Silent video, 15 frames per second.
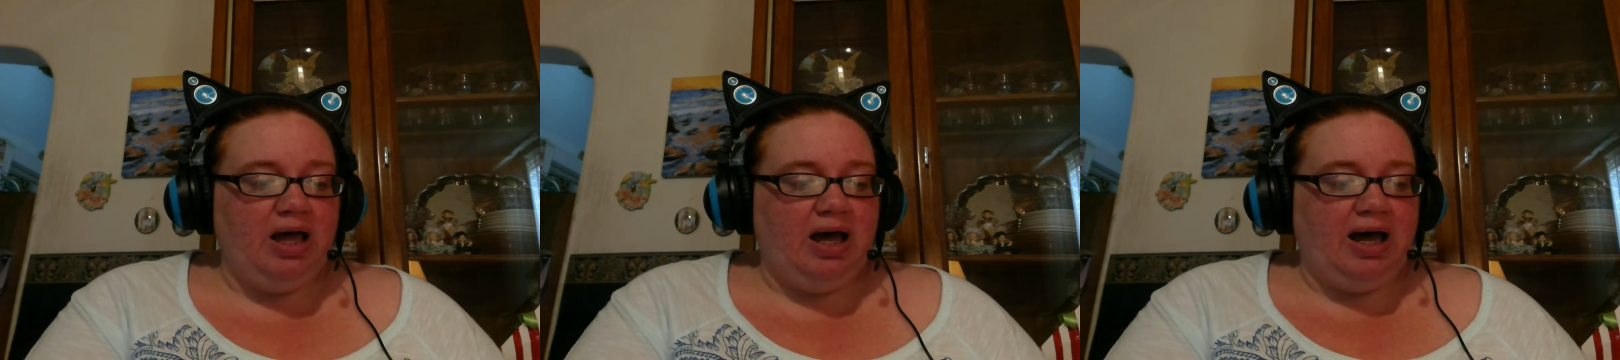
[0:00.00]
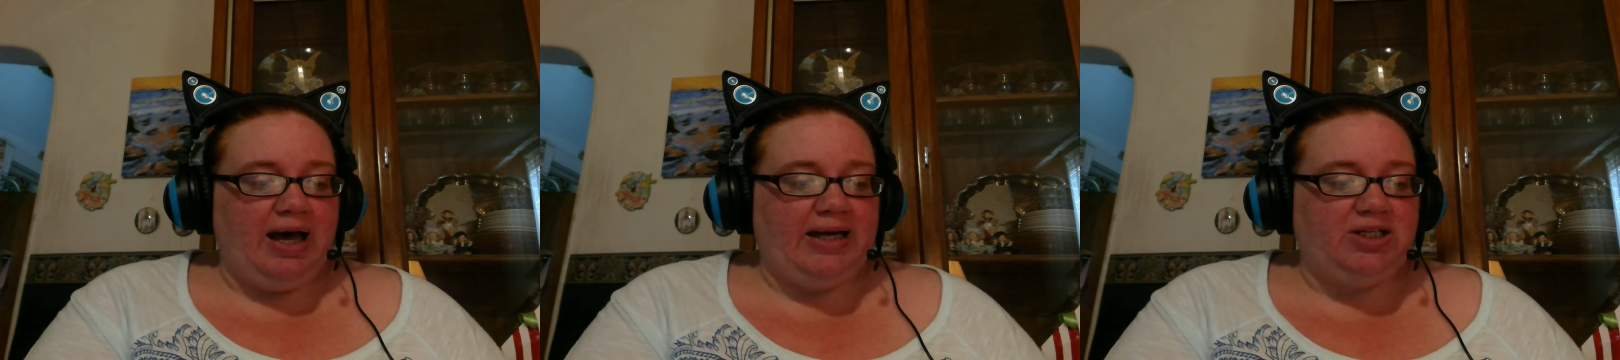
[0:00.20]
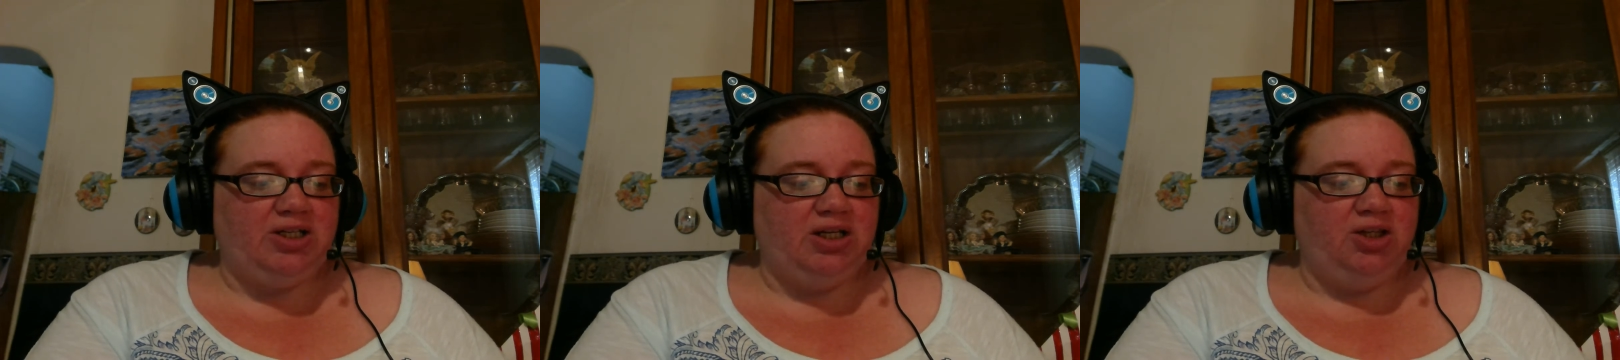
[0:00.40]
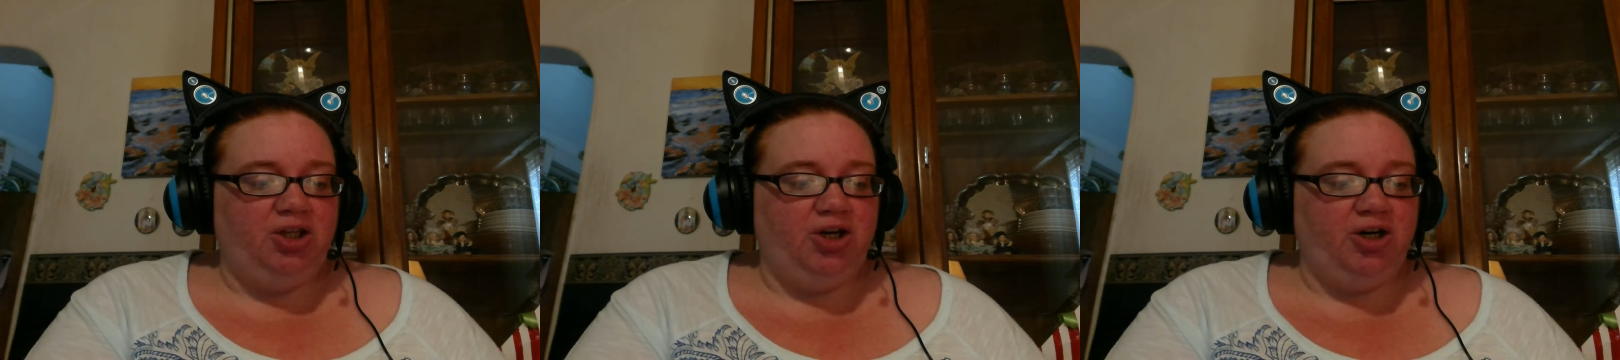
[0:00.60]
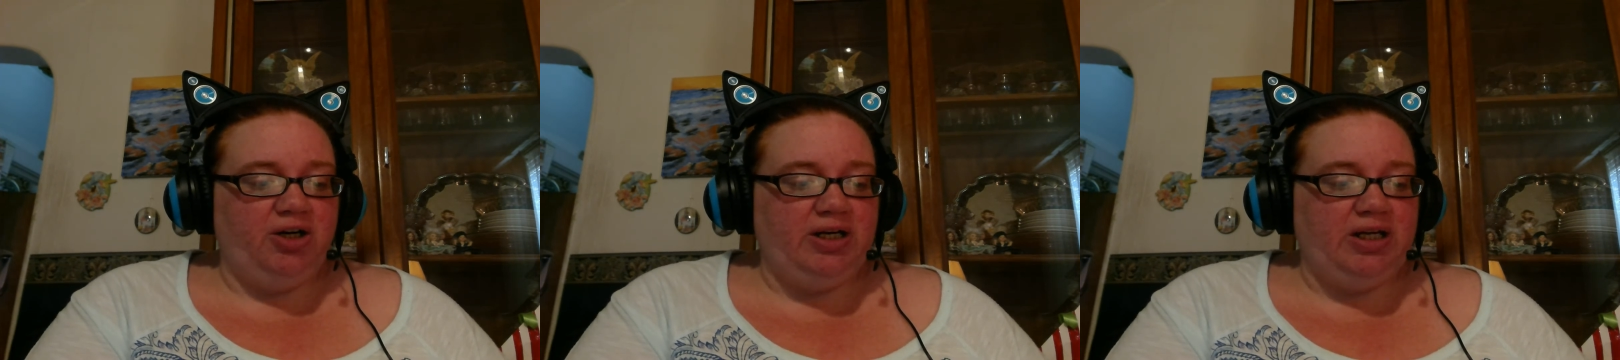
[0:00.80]
I did
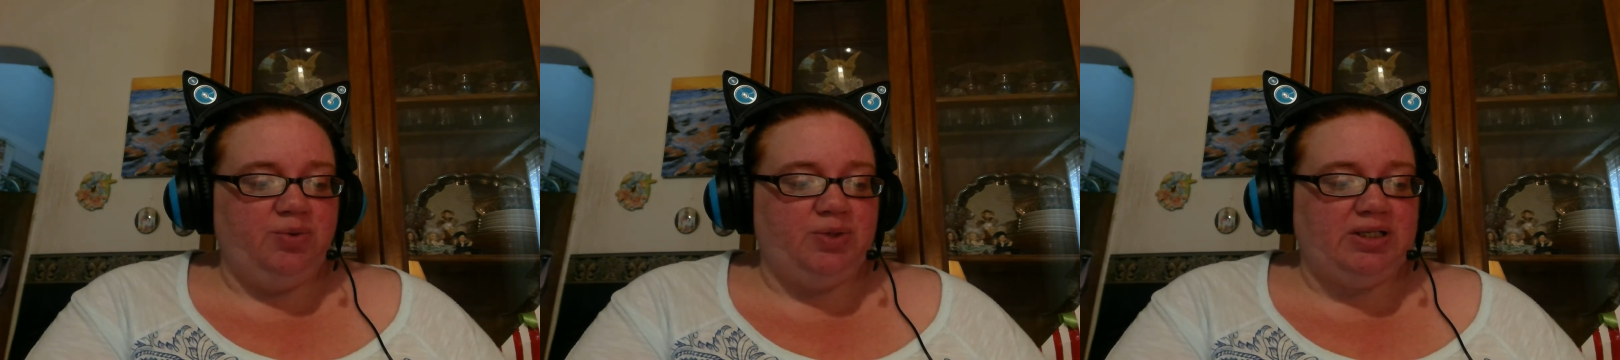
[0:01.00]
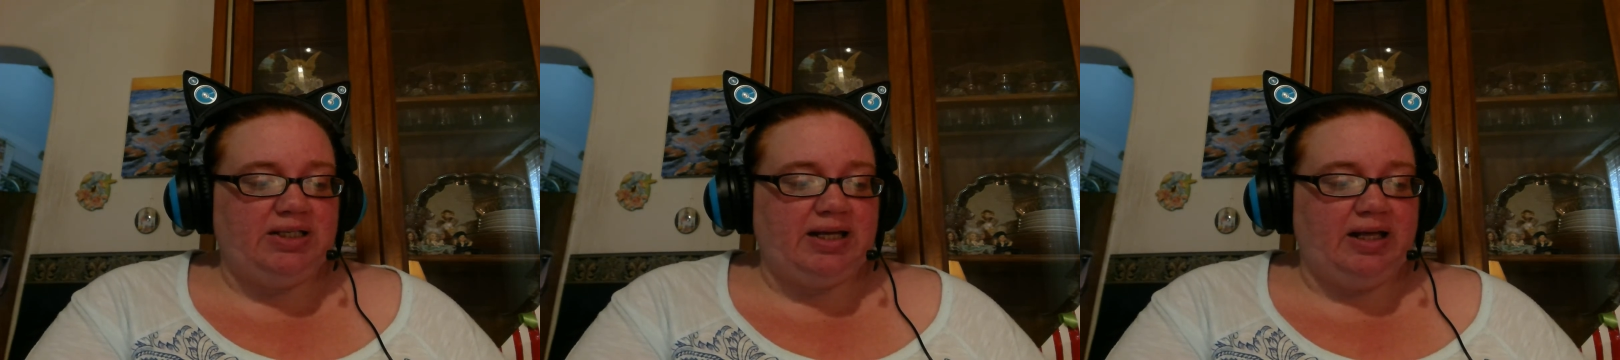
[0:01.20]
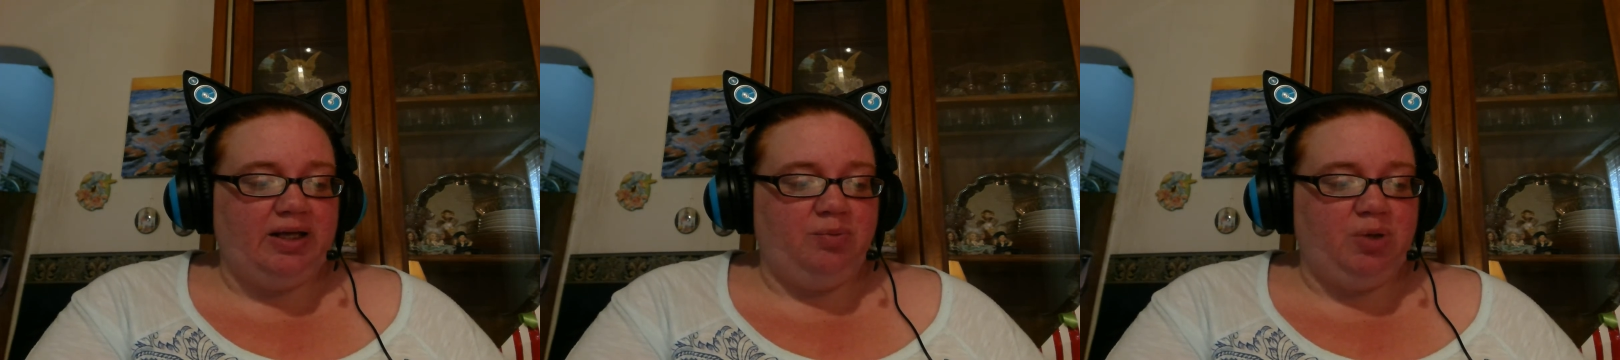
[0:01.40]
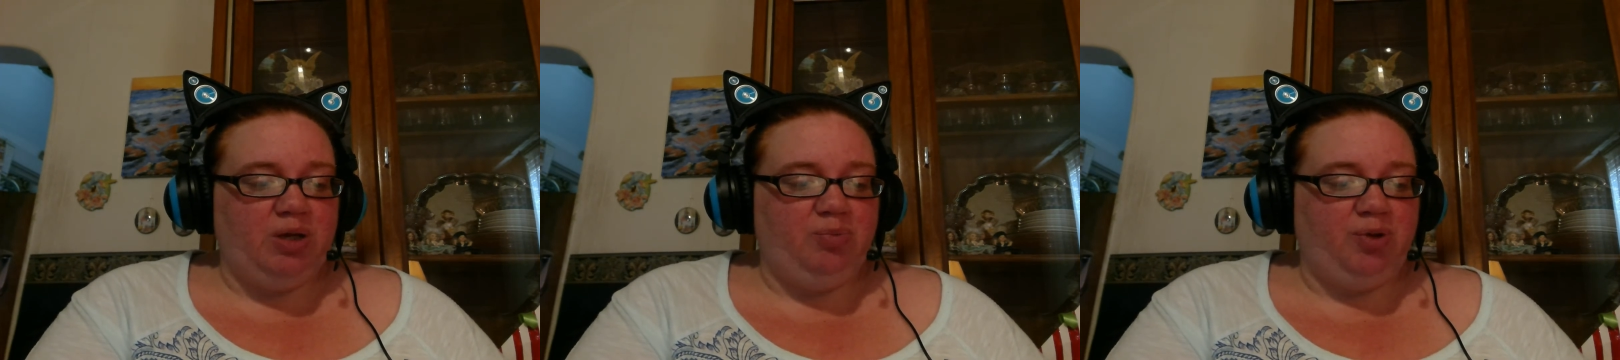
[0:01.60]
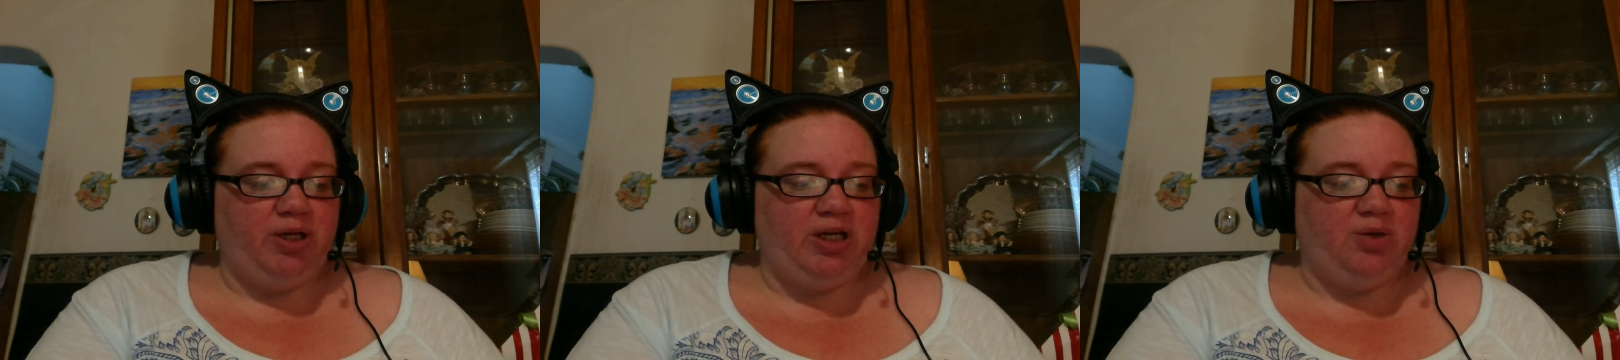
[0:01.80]
learn he was telling
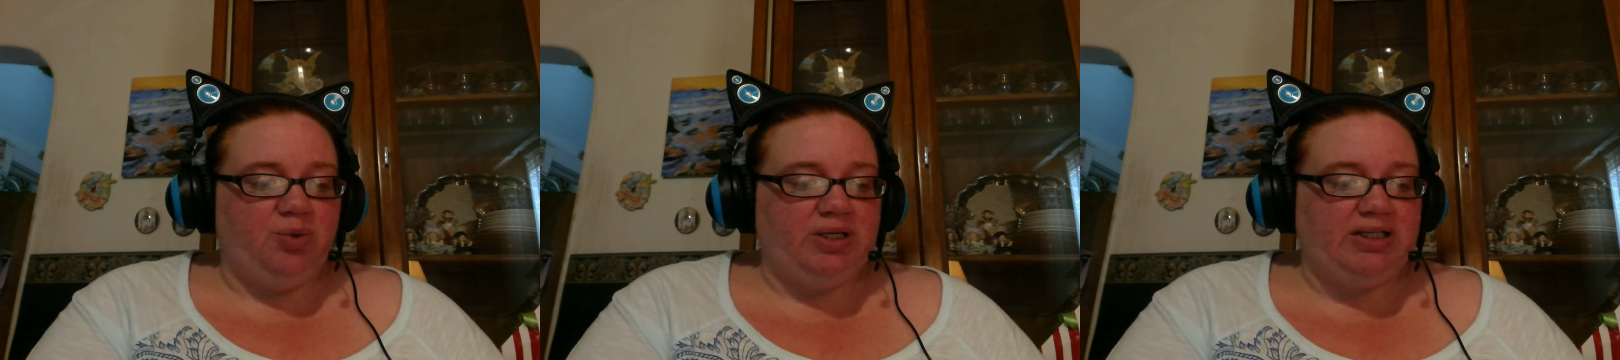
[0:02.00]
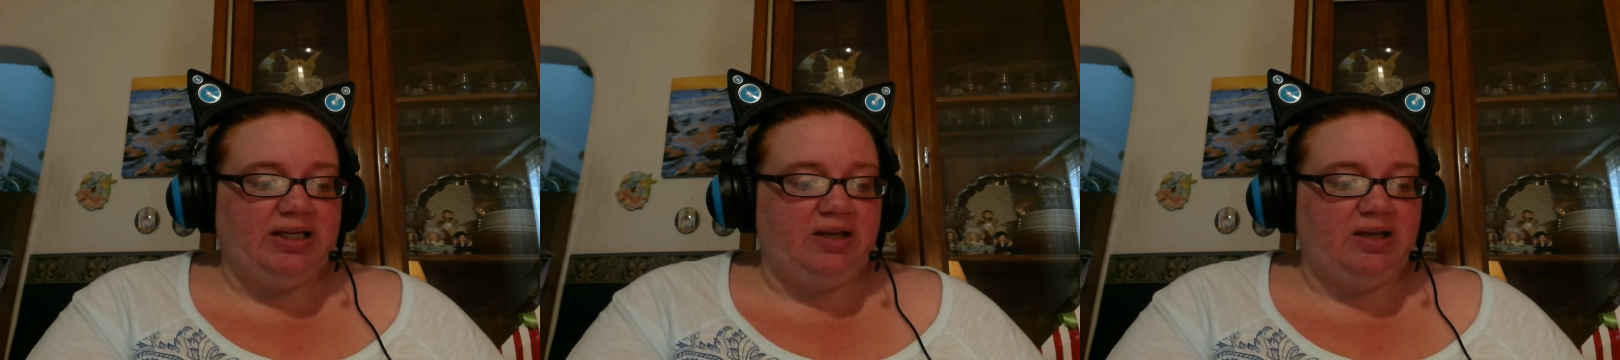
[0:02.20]
people he was